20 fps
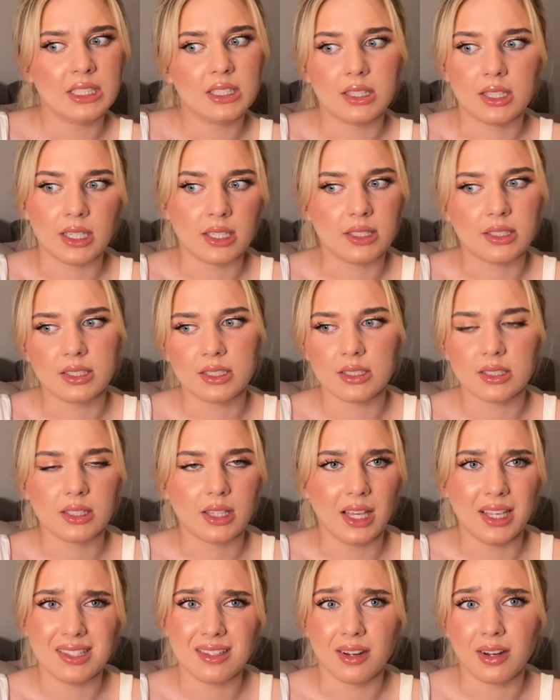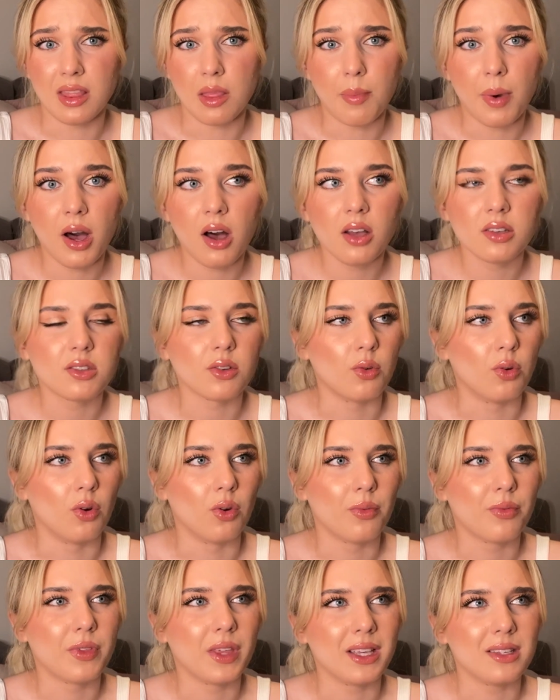things that he's done in the past
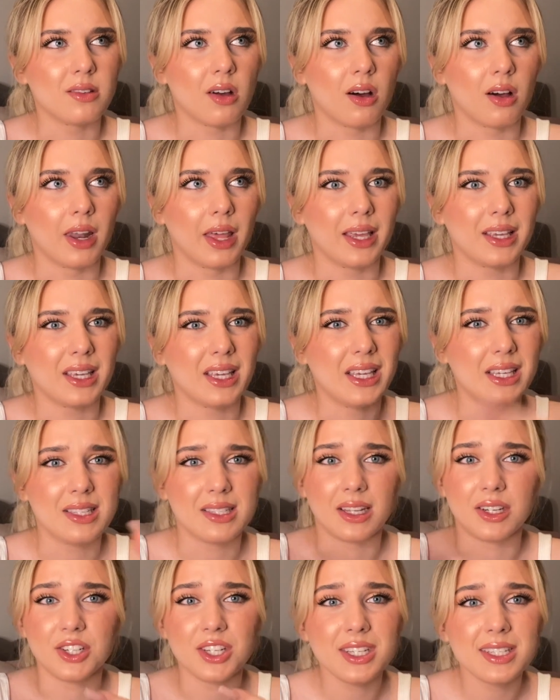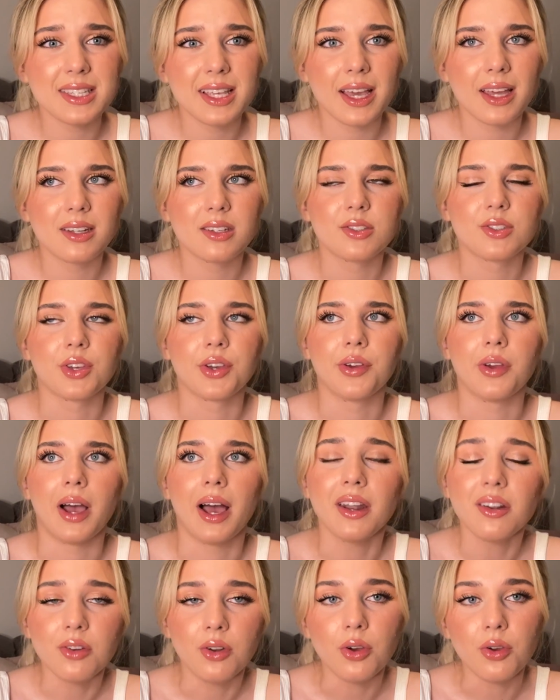or things that are like he said, she said. So
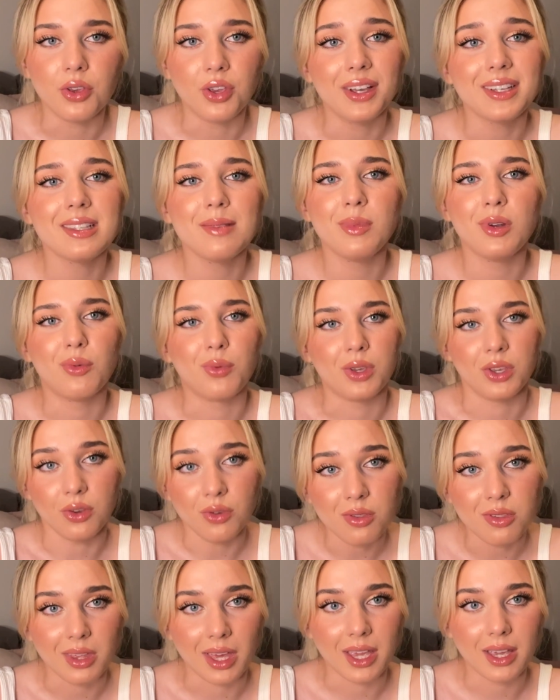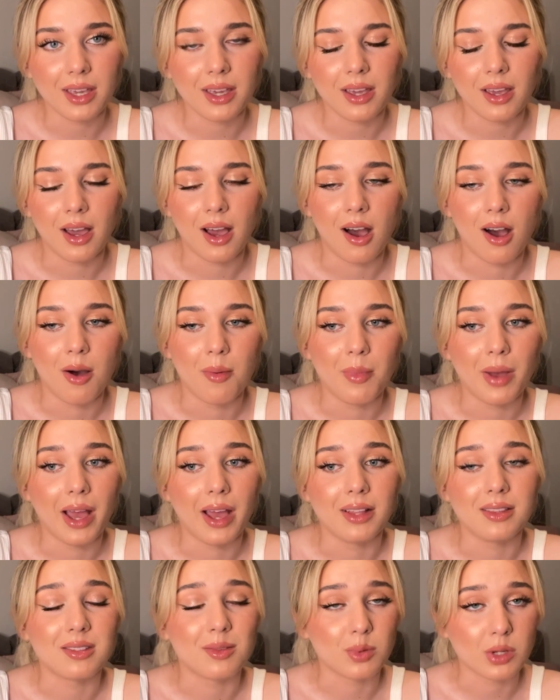I don't know. You guys let me know what you think.
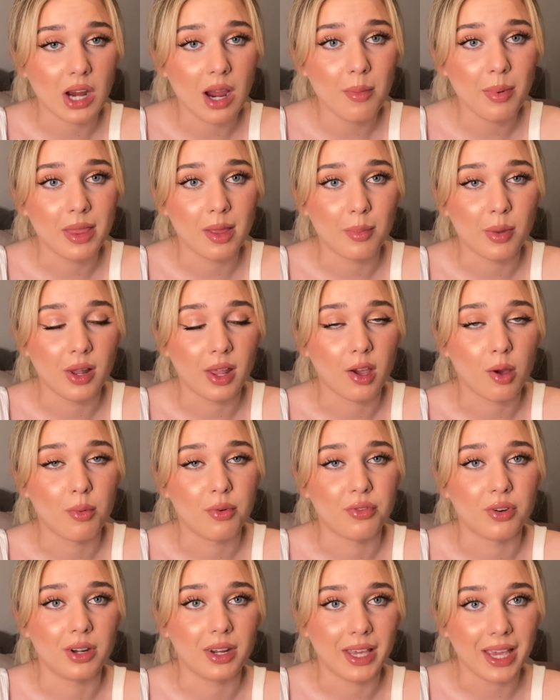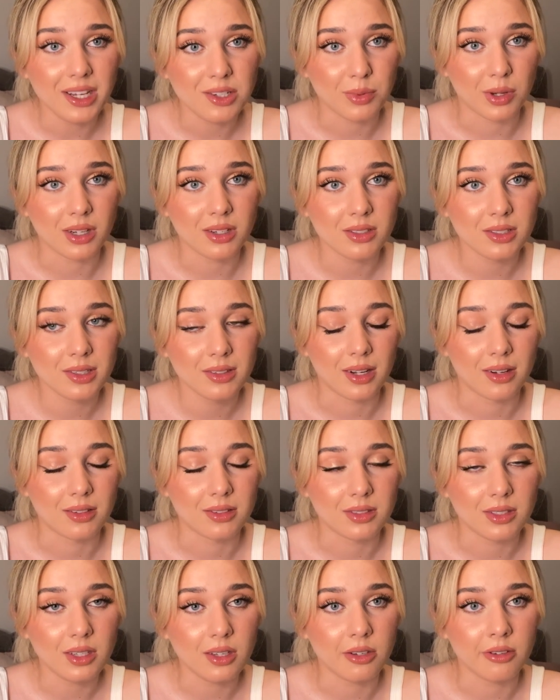And subscribe, hit that bell, like, comment for engagement, and I'll
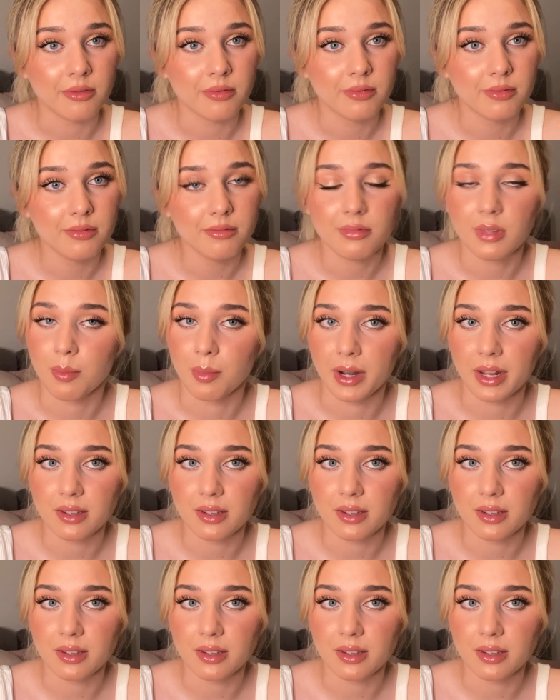see you in my